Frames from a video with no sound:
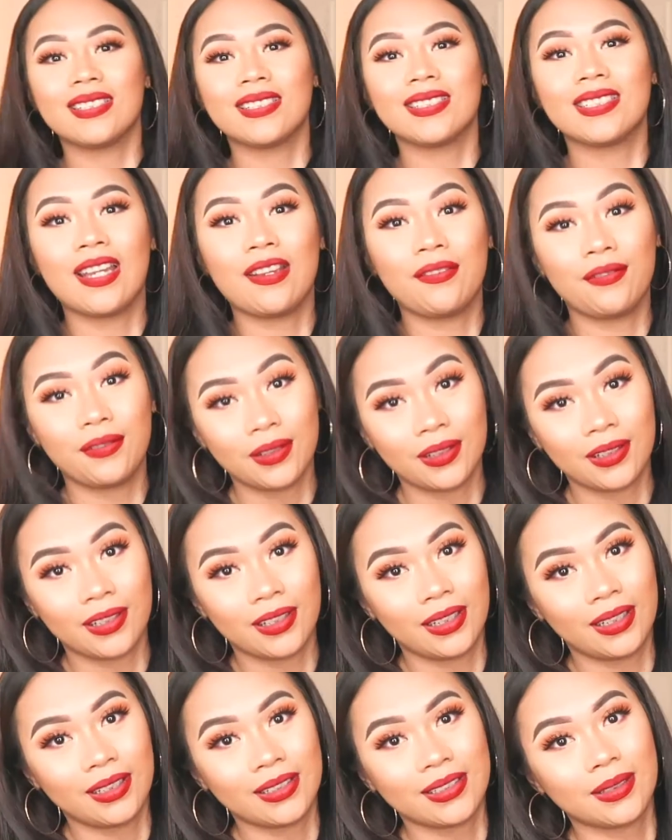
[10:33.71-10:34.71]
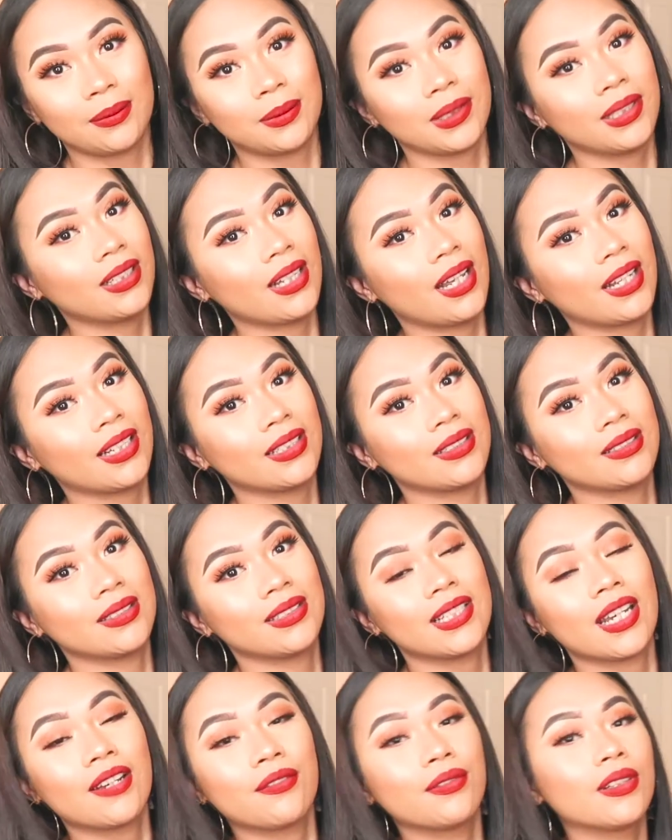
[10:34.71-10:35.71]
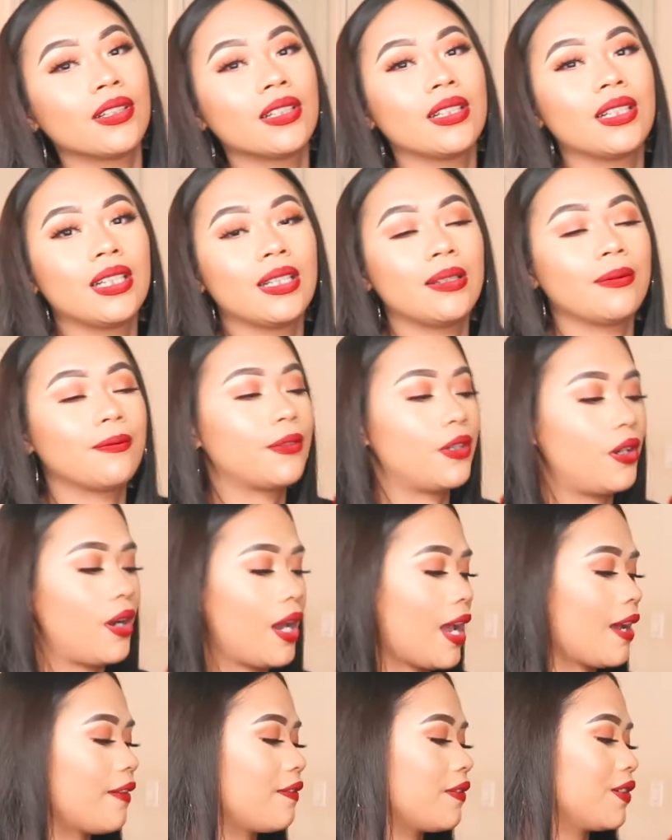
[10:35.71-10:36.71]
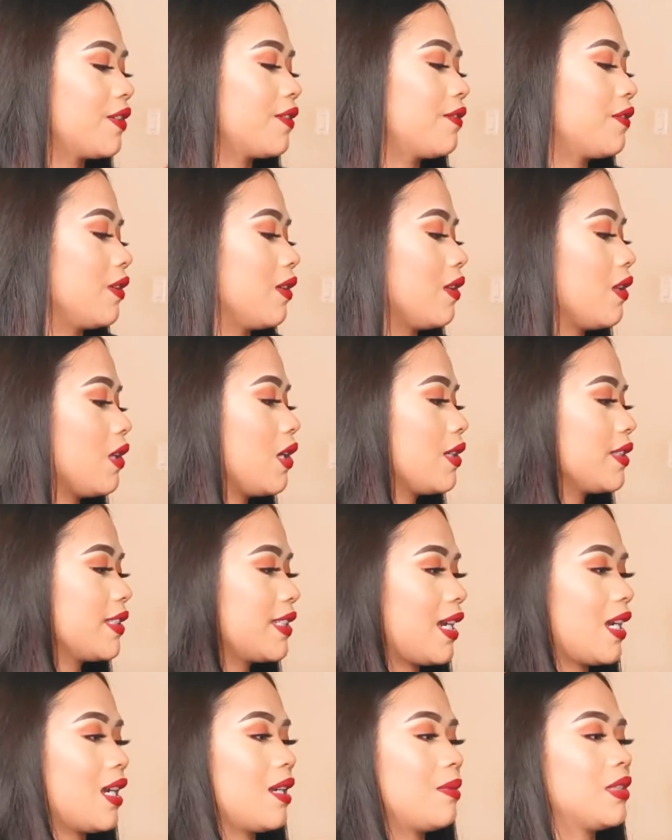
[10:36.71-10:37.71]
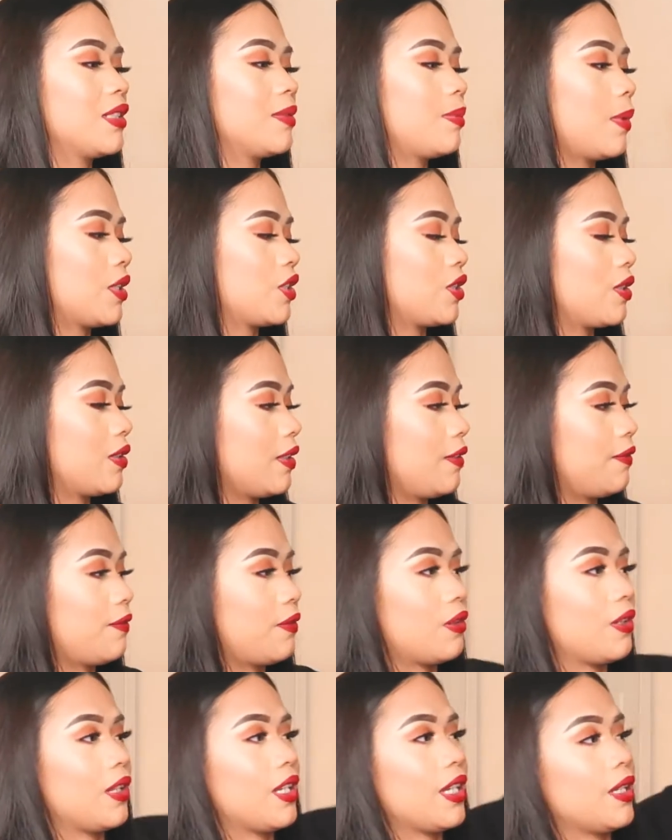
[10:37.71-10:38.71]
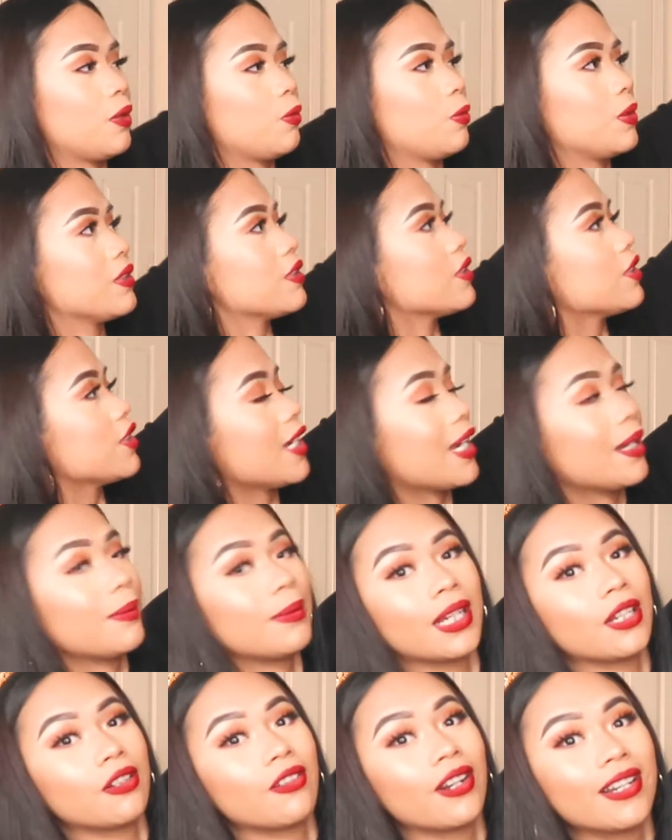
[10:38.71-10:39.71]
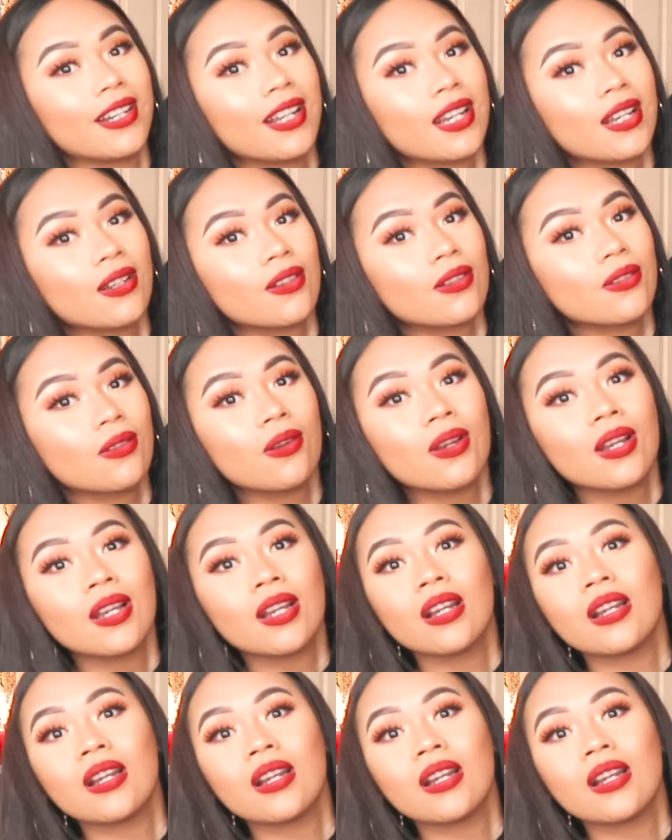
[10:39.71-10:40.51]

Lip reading: is definitely something that I can definitely keep forever, for a long time, especially for like winter time, like right now.